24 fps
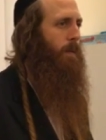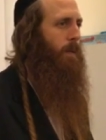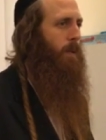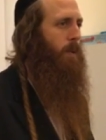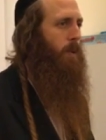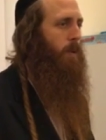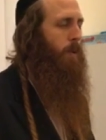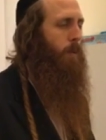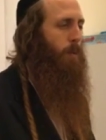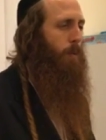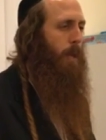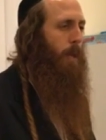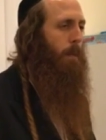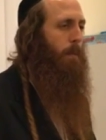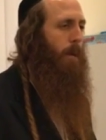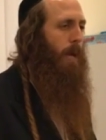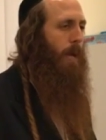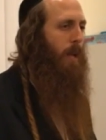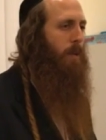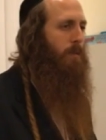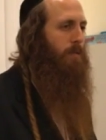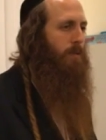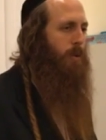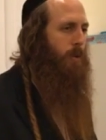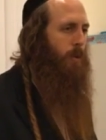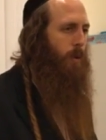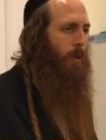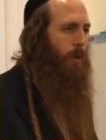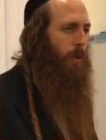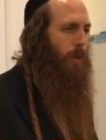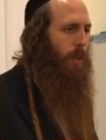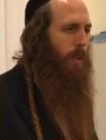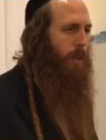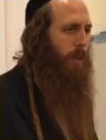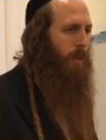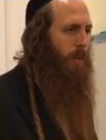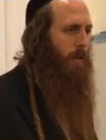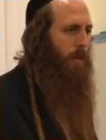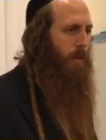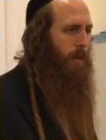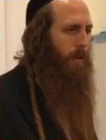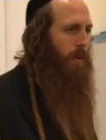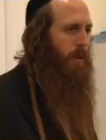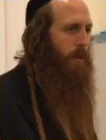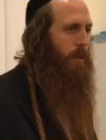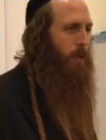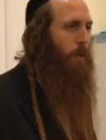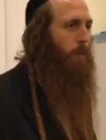to be a man of truth,
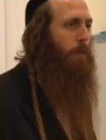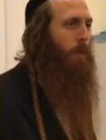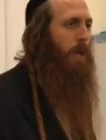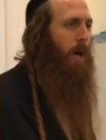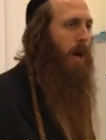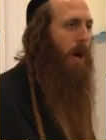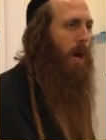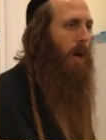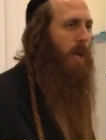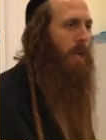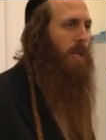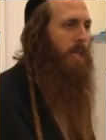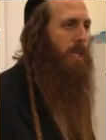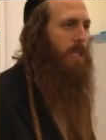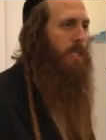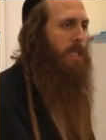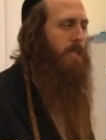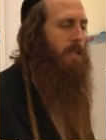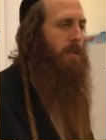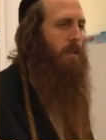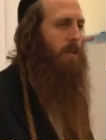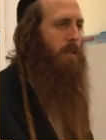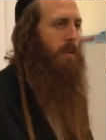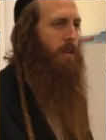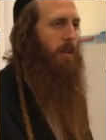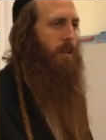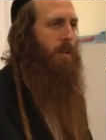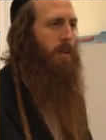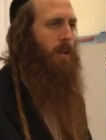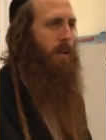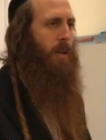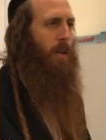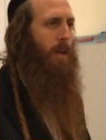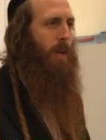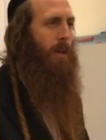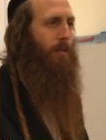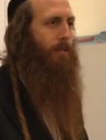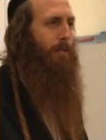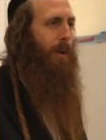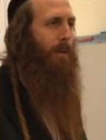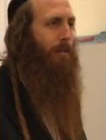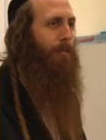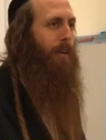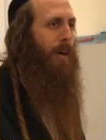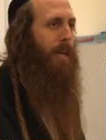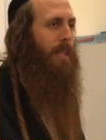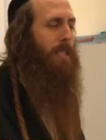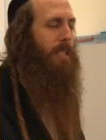to be honest. If I
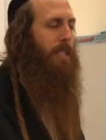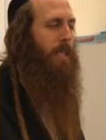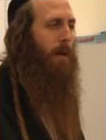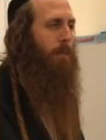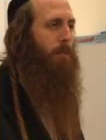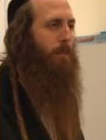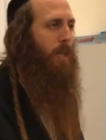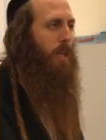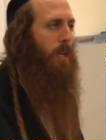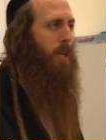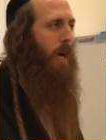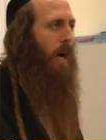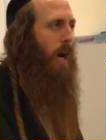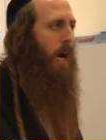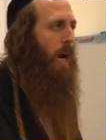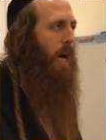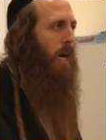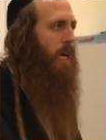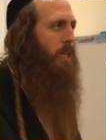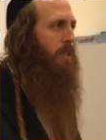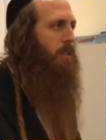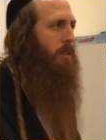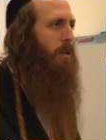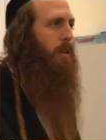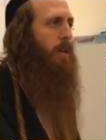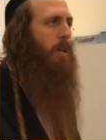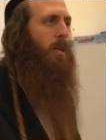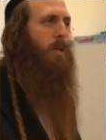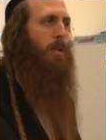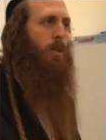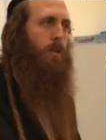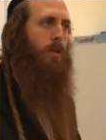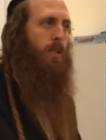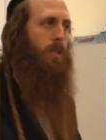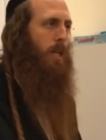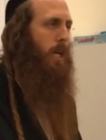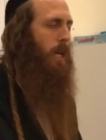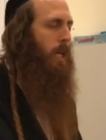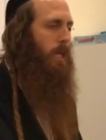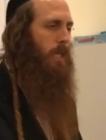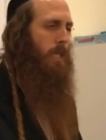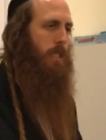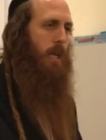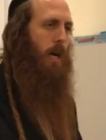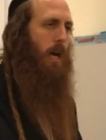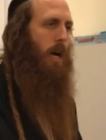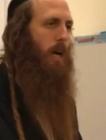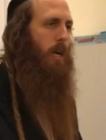find something hard to say,
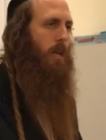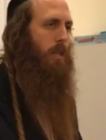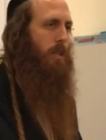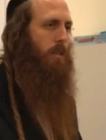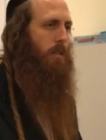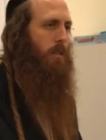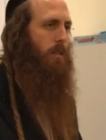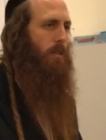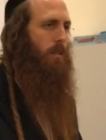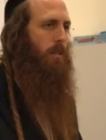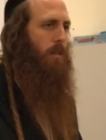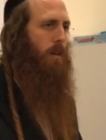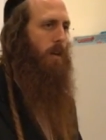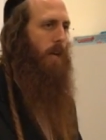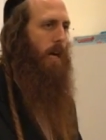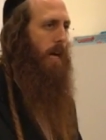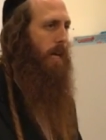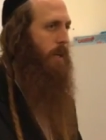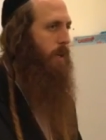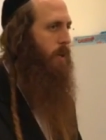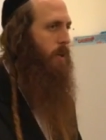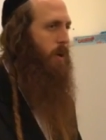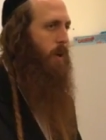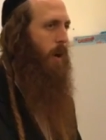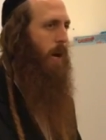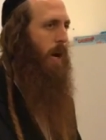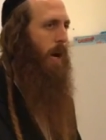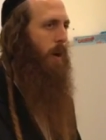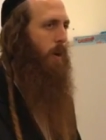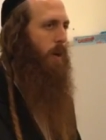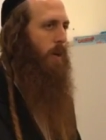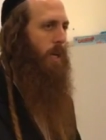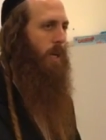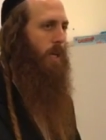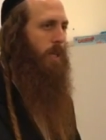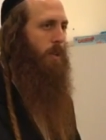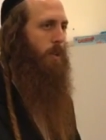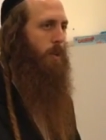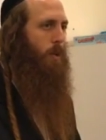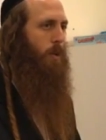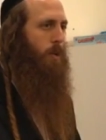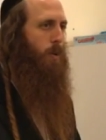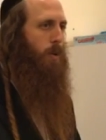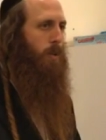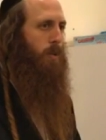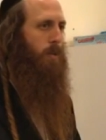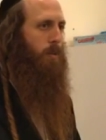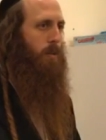it's hard. I don't know how I can do
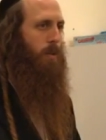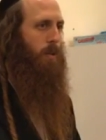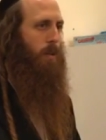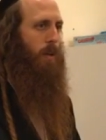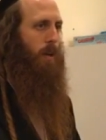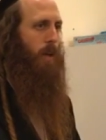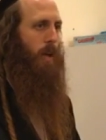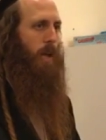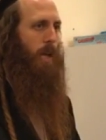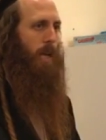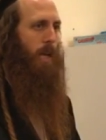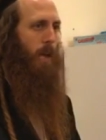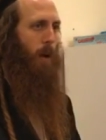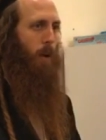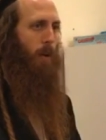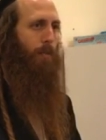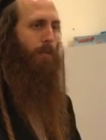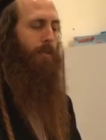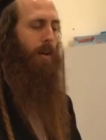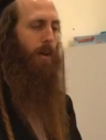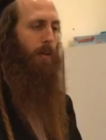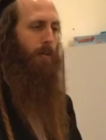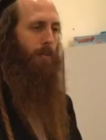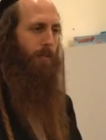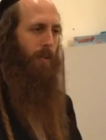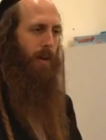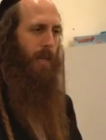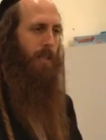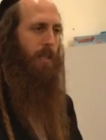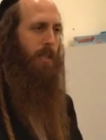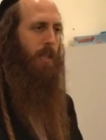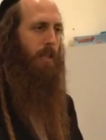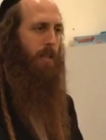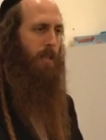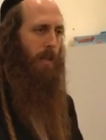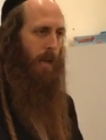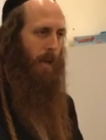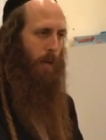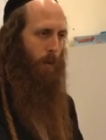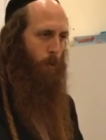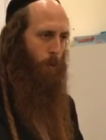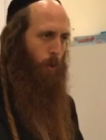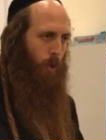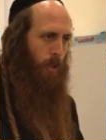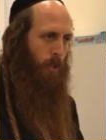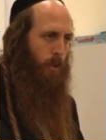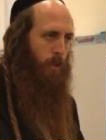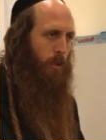it. Now if I find that I
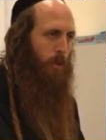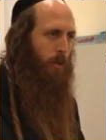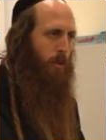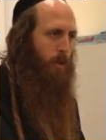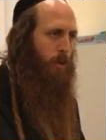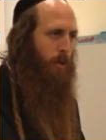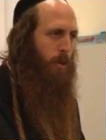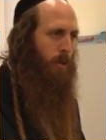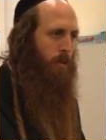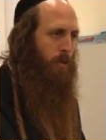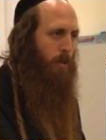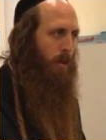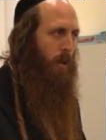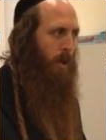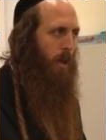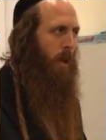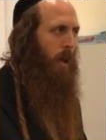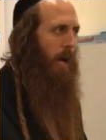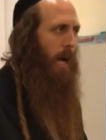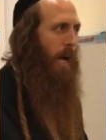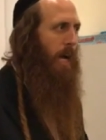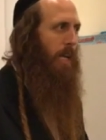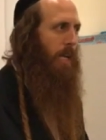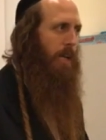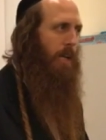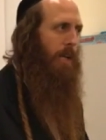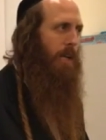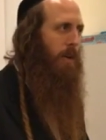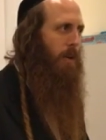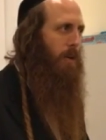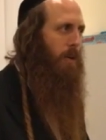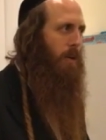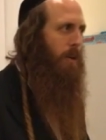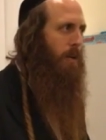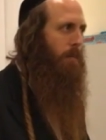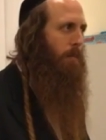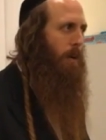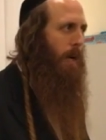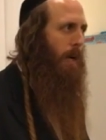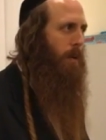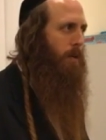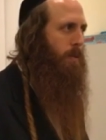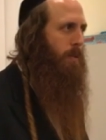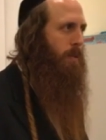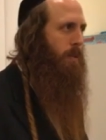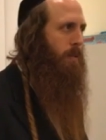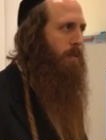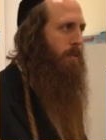want to do it, I can learn about
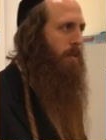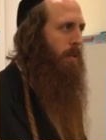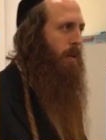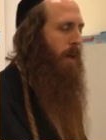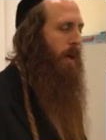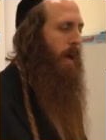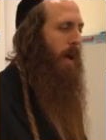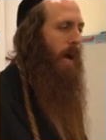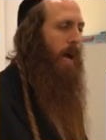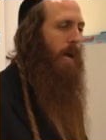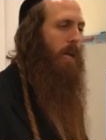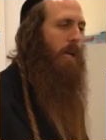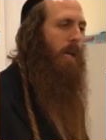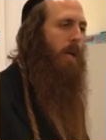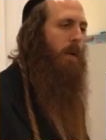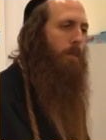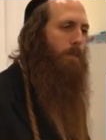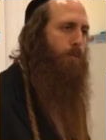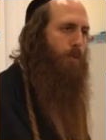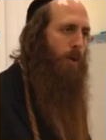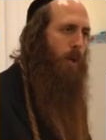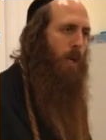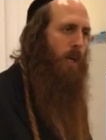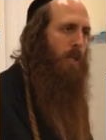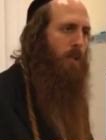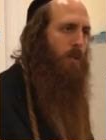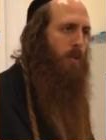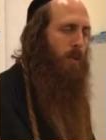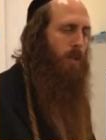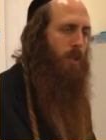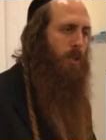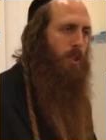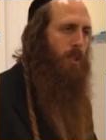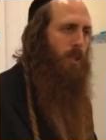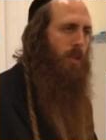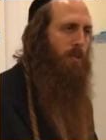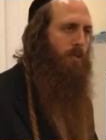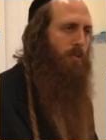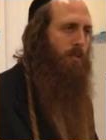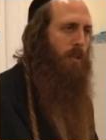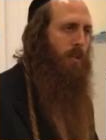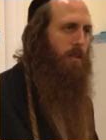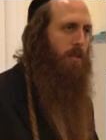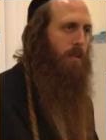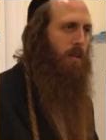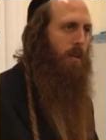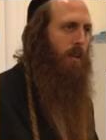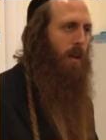it. I can pray to achieve it.
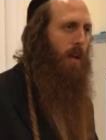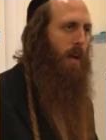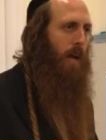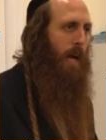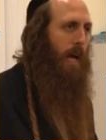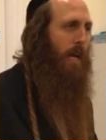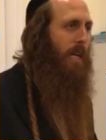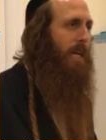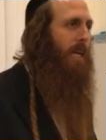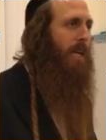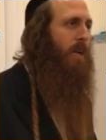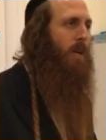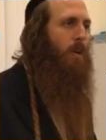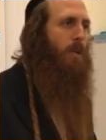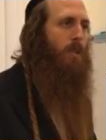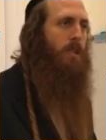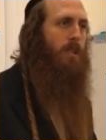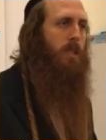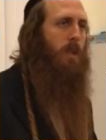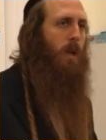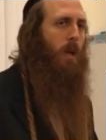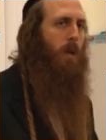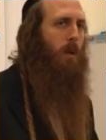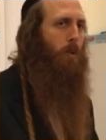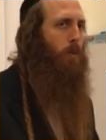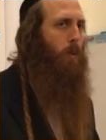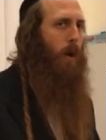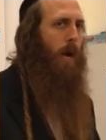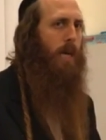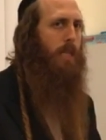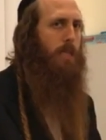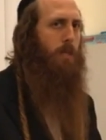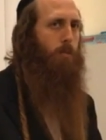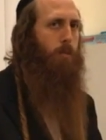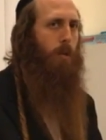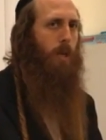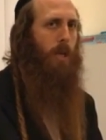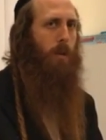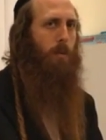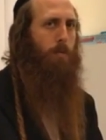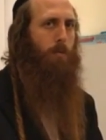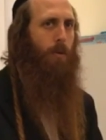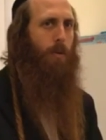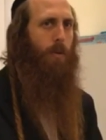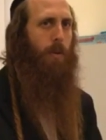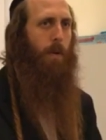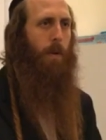I can consult wise people,